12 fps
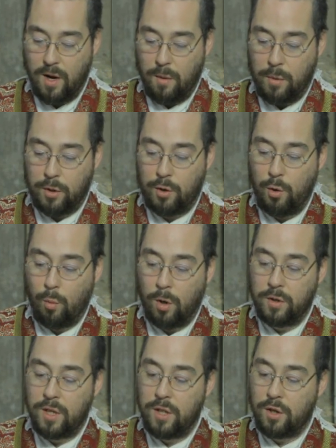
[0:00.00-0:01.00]
but who
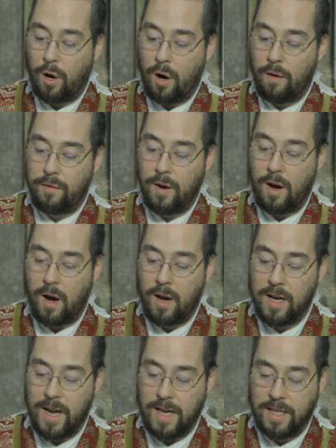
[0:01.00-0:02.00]
wanted to offer Our
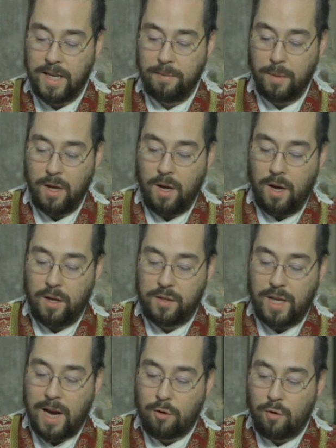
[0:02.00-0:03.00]
Lady a
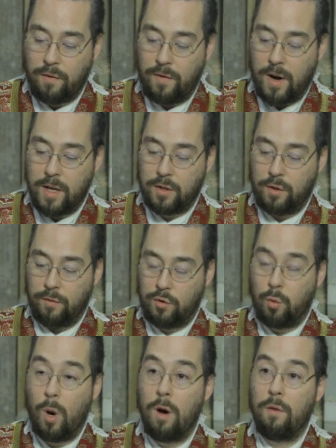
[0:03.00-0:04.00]
sacrifice of
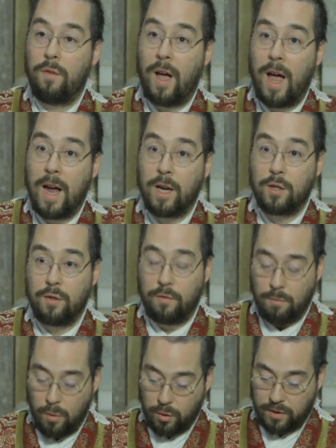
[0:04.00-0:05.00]
12 acts of
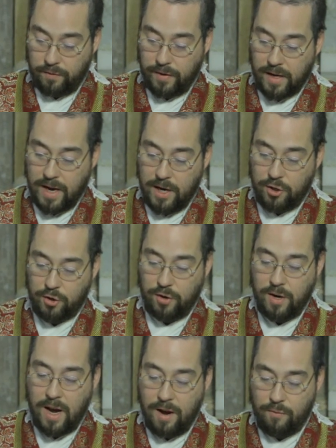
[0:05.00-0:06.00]

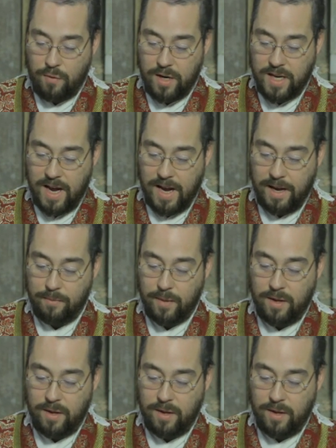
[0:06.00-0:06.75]
mortification every day